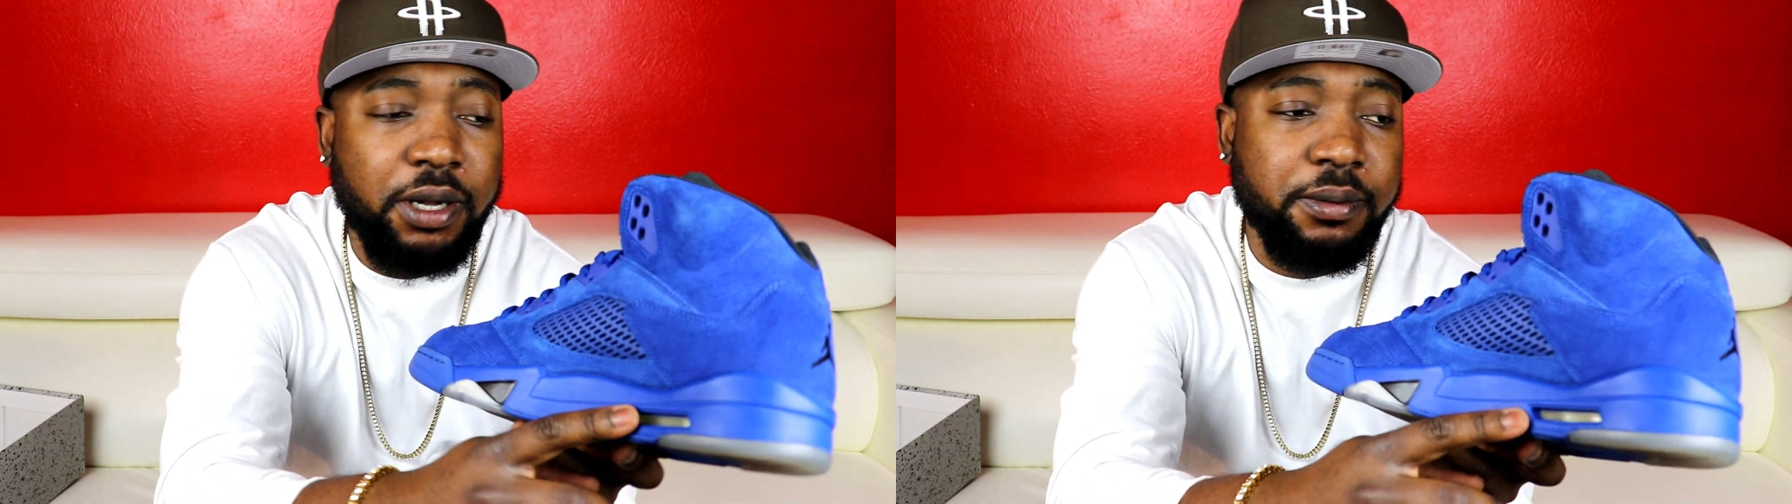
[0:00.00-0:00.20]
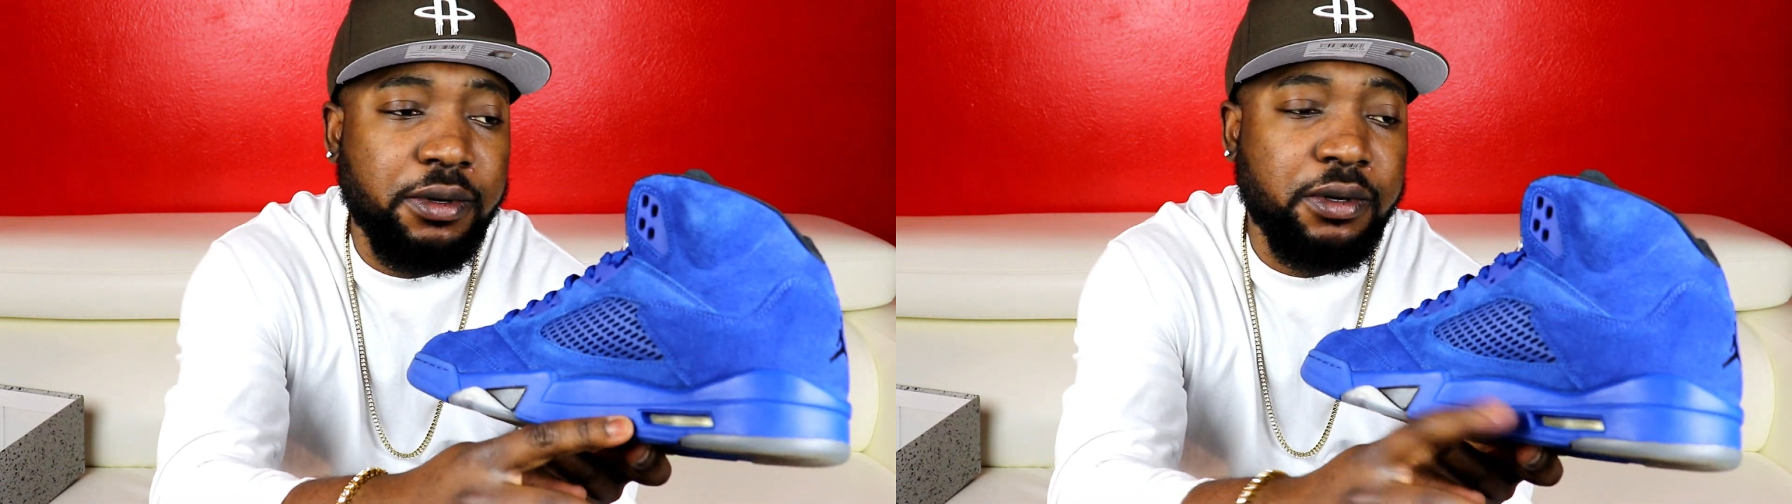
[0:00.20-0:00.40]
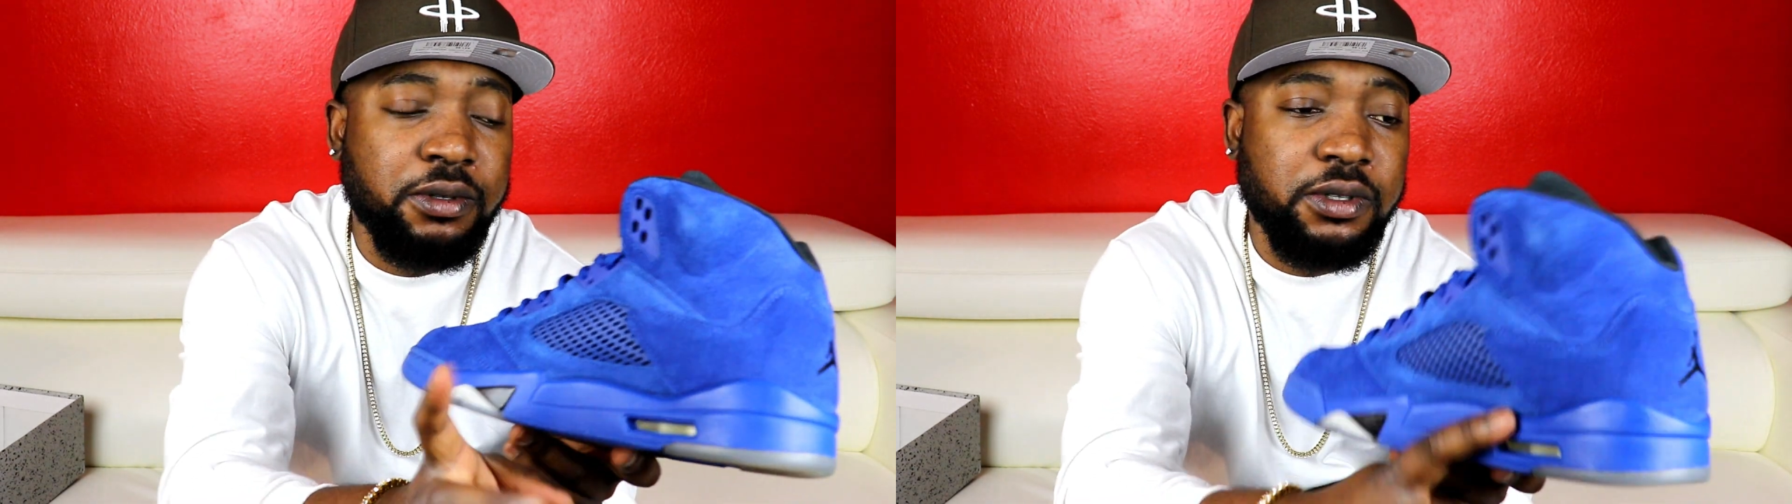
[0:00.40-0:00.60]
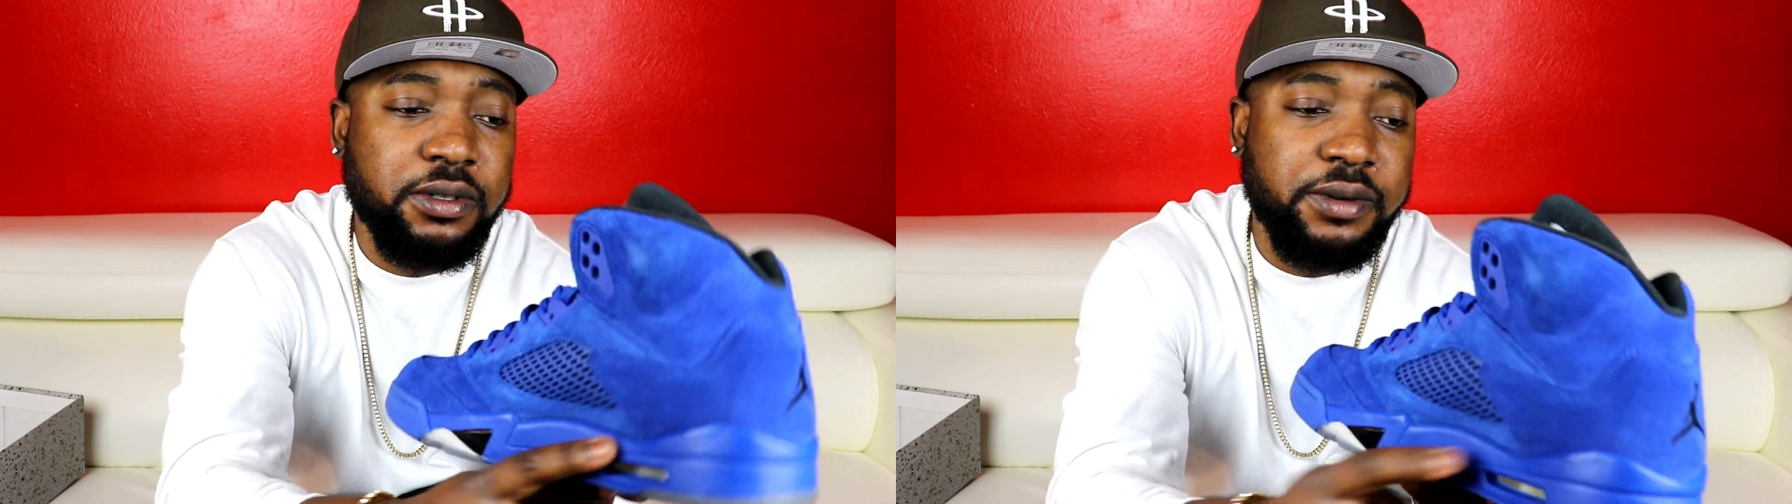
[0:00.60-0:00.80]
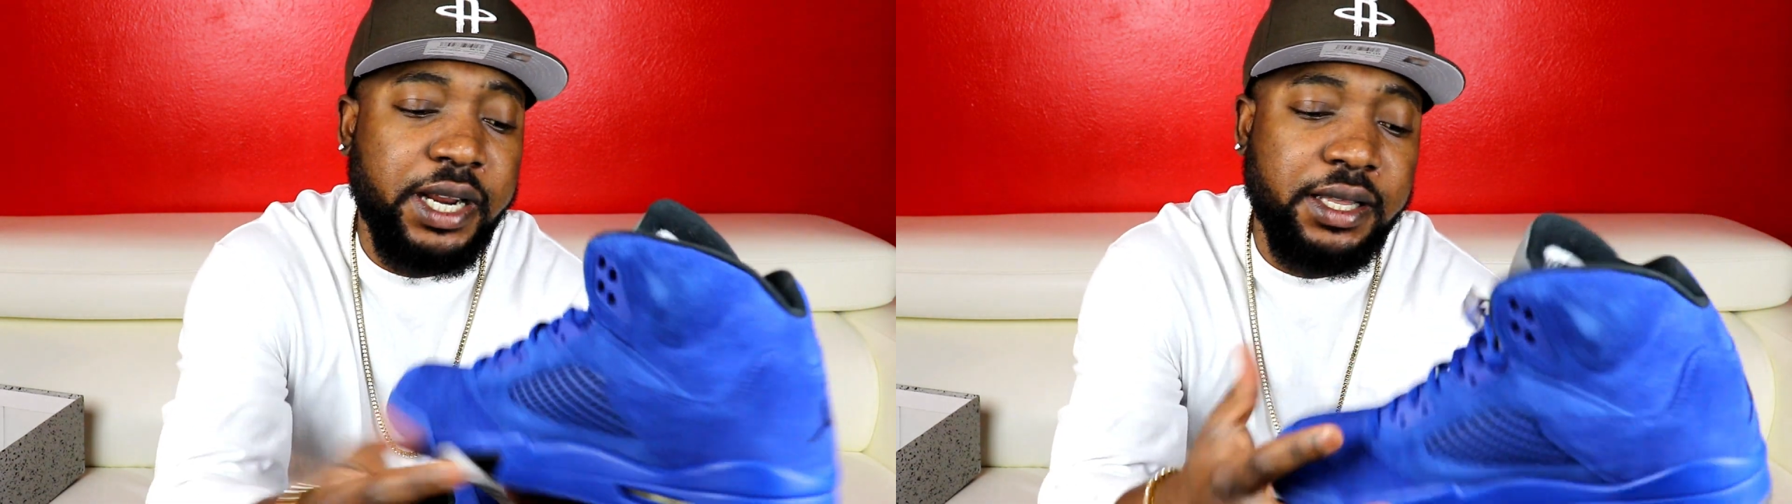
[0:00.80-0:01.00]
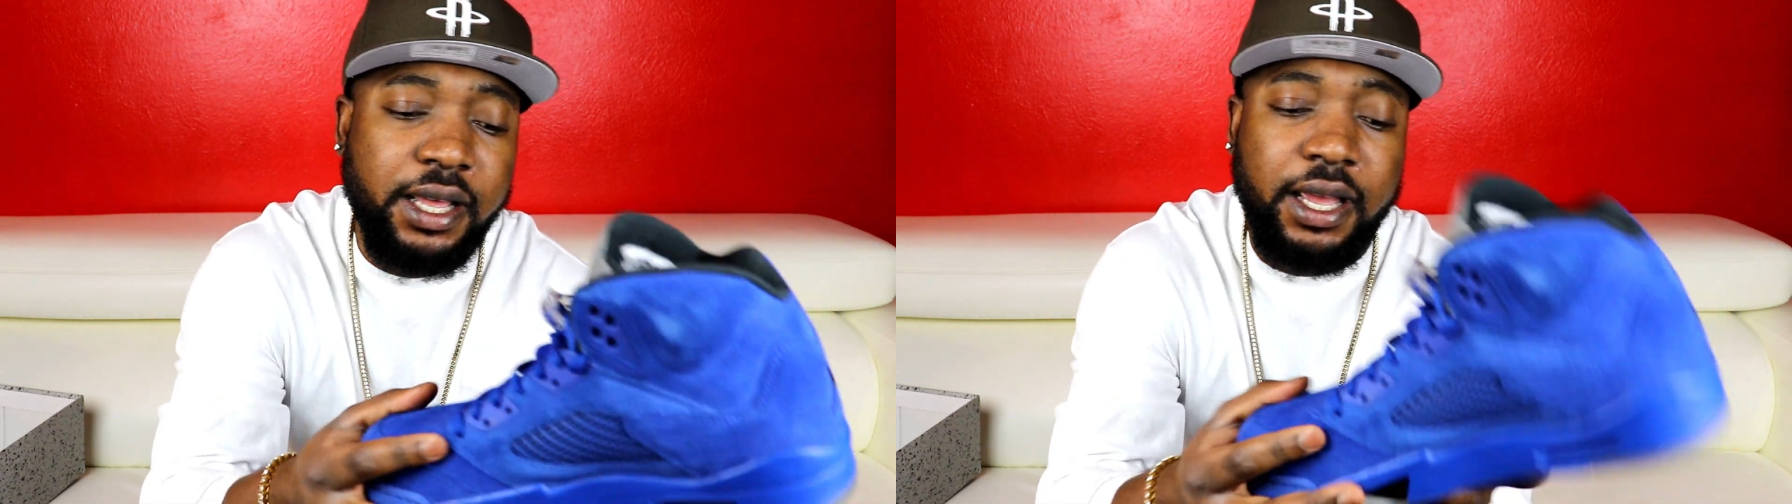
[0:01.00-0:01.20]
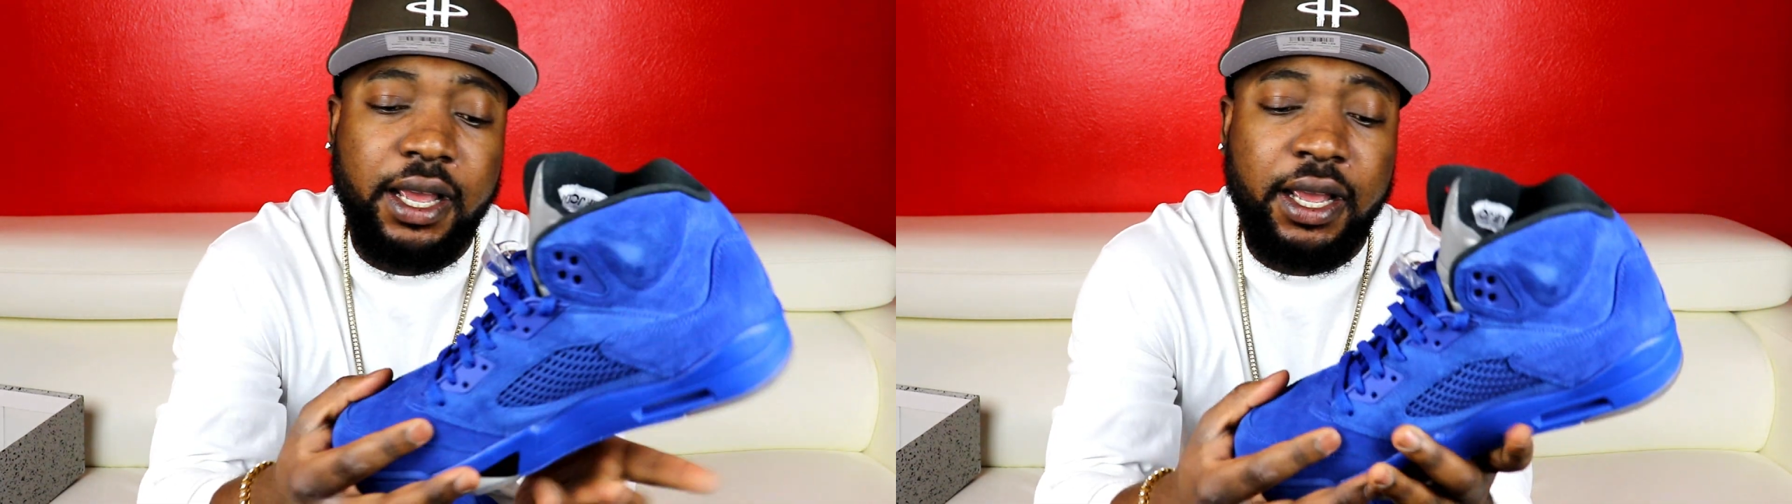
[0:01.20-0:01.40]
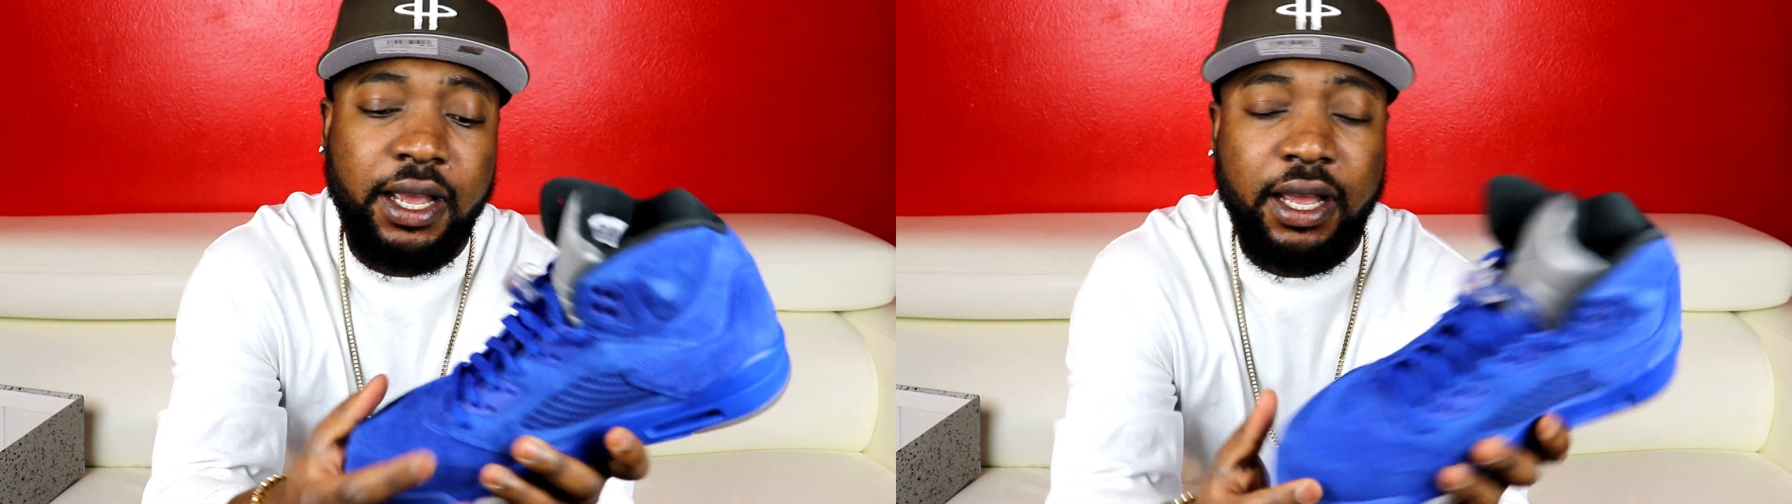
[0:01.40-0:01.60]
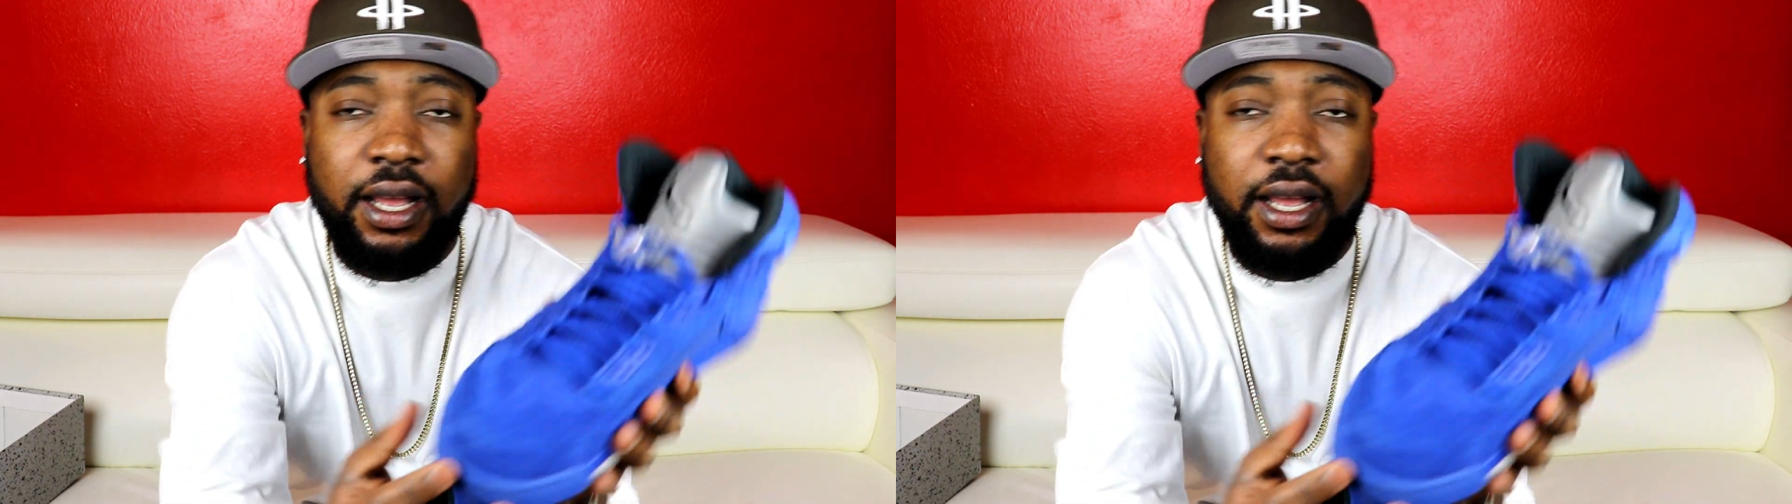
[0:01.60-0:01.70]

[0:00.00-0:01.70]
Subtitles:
bubble right there.